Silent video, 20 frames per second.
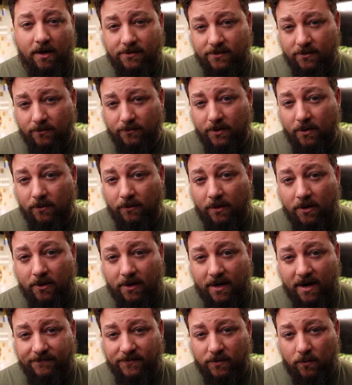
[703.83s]
also no
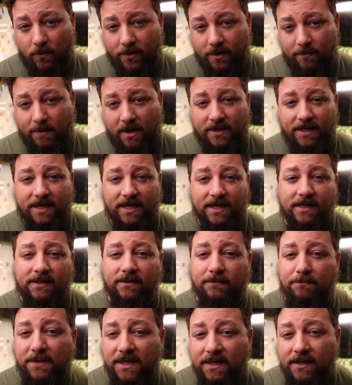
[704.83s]
longer have to worry about heating
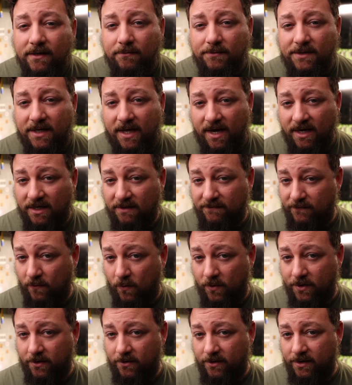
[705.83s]
the medium to
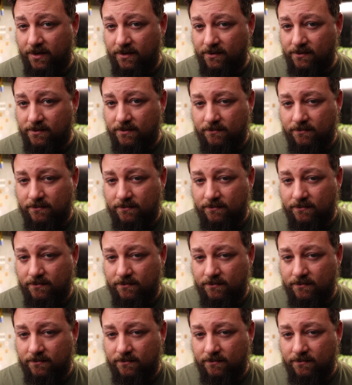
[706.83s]
84 degrees.